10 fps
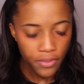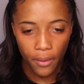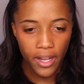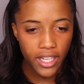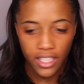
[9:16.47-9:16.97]

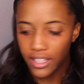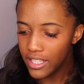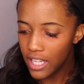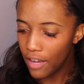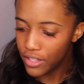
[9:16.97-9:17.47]
Now I can at
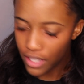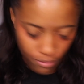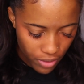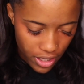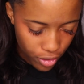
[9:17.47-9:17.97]
least have
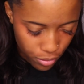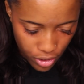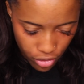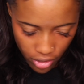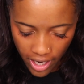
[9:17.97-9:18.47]
some videos
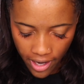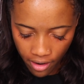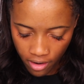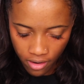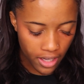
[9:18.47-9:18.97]
with straight
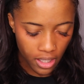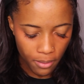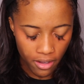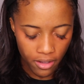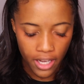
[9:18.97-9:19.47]
hair. I
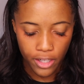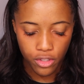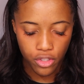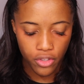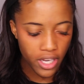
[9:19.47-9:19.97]
got my
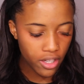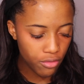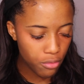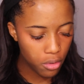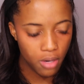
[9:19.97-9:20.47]
hair
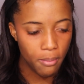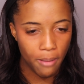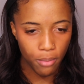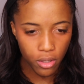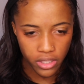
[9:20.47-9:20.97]
straightened for
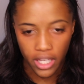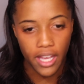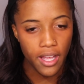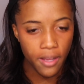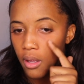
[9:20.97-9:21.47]
my
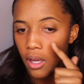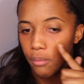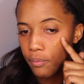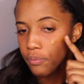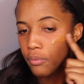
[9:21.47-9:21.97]
birthday.
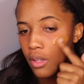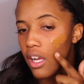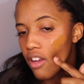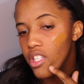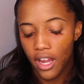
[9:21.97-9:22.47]

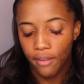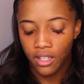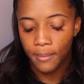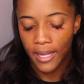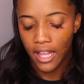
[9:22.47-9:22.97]
I
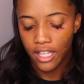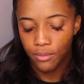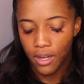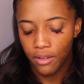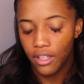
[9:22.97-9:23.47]
have my
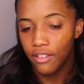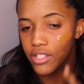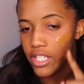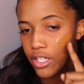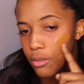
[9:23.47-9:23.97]
last round
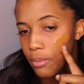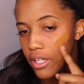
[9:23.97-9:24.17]
of senior